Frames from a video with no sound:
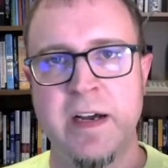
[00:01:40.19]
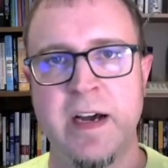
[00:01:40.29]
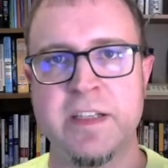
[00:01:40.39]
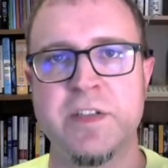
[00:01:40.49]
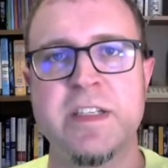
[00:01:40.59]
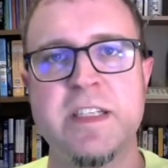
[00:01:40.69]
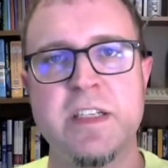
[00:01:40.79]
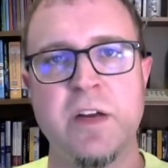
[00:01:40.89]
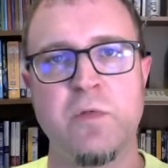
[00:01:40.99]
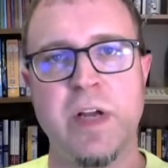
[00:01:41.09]
So this is
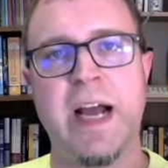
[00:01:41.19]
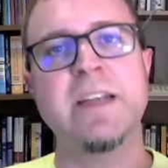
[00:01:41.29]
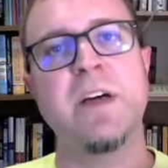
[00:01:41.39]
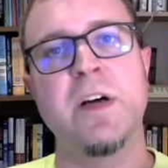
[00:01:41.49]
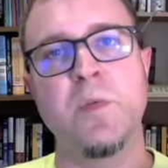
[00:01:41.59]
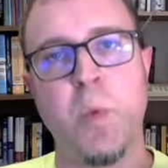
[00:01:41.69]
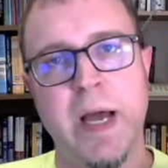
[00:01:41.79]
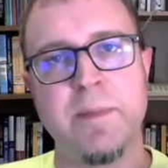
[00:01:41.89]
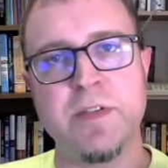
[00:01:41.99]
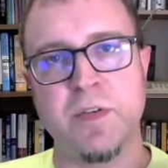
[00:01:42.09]
on React on the
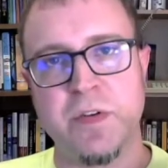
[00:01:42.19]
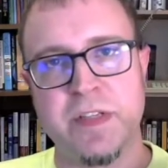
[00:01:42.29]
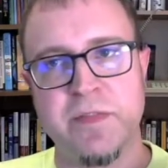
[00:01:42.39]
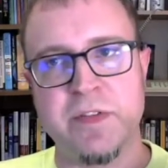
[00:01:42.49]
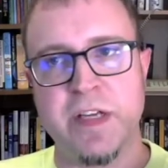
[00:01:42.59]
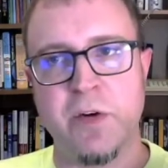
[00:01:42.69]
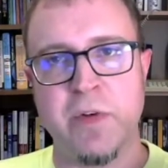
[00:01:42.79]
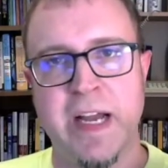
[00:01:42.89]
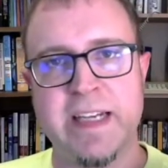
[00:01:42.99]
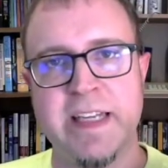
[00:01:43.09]
web, so a little different than our
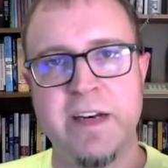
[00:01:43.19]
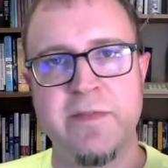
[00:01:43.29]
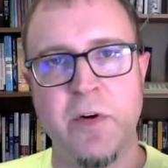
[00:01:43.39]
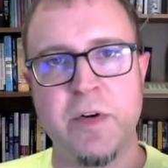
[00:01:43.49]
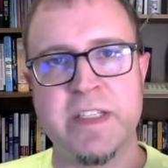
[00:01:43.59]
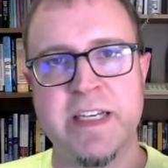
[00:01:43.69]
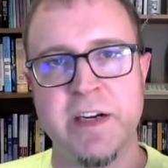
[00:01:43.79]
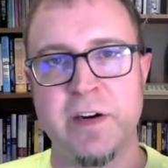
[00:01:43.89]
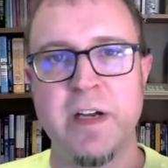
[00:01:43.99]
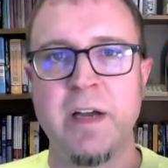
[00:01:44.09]
React Native focus
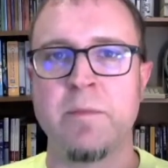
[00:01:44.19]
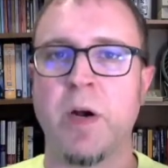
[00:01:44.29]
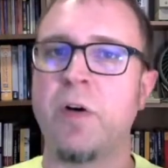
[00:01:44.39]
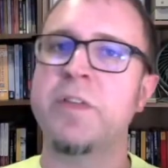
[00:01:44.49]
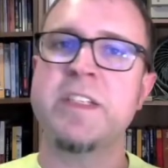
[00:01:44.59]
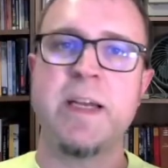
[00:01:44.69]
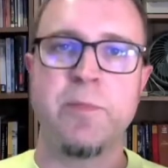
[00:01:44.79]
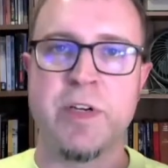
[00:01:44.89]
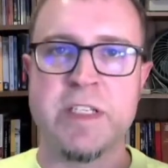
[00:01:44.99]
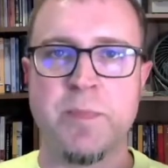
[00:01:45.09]
here, but all the same
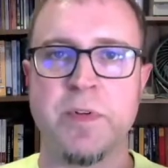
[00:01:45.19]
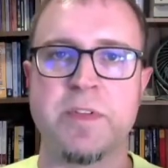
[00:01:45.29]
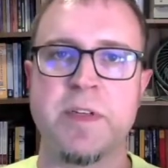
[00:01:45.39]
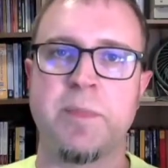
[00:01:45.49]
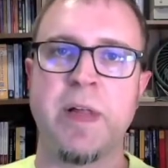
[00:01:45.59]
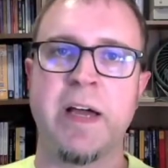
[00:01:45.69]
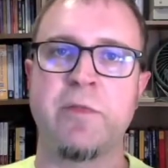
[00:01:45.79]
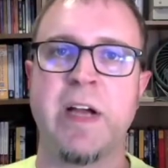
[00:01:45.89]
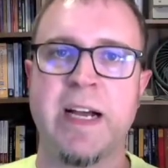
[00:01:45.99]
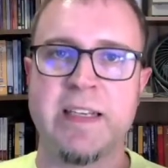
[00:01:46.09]
principles apply in
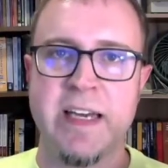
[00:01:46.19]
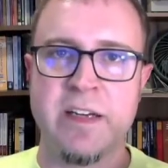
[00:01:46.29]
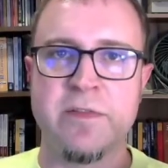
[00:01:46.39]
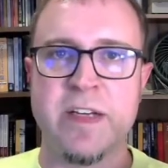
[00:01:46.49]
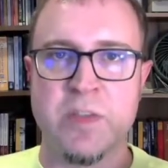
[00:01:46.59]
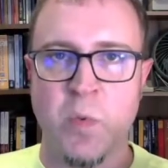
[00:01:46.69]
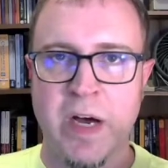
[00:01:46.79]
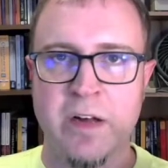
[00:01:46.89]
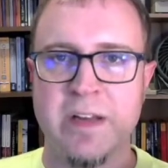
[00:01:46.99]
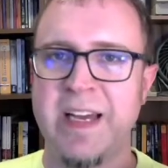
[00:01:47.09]
React Native as
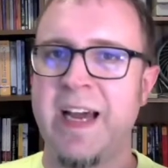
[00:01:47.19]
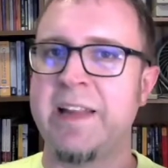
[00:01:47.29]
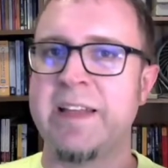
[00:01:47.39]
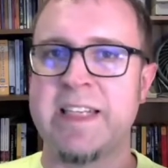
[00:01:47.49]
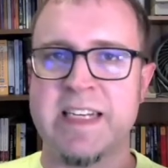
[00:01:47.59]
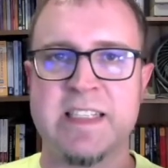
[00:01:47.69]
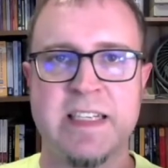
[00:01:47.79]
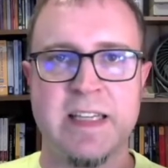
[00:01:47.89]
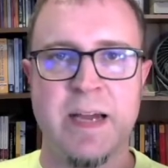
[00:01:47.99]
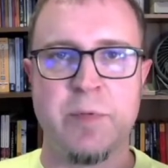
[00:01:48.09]
well, and the testing
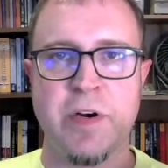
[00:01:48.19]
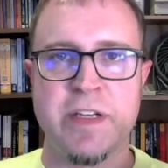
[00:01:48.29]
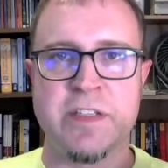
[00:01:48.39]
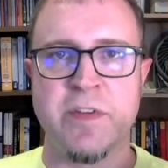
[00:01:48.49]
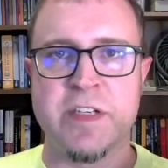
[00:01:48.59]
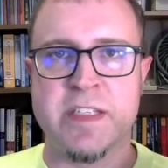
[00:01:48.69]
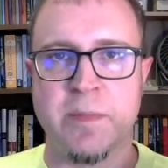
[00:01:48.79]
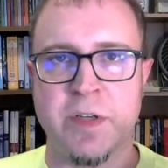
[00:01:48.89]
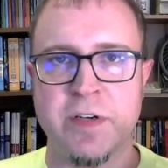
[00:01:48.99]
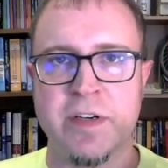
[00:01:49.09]
library is very
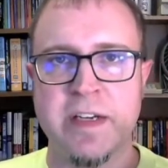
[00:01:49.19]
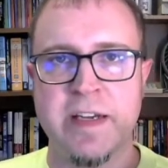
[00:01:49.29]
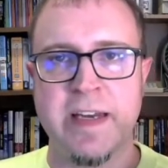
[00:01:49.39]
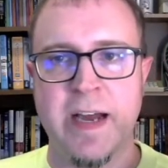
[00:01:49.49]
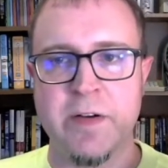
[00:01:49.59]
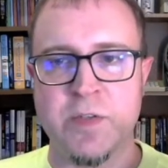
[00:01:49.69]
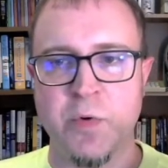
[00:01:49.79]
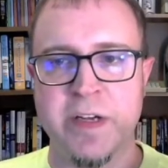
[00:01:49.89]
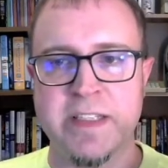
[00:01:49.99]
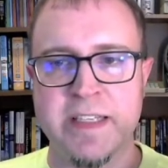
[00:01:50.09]
similar in how it's
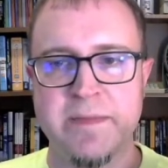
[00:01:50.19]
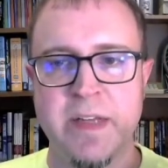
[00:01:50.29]
oriented.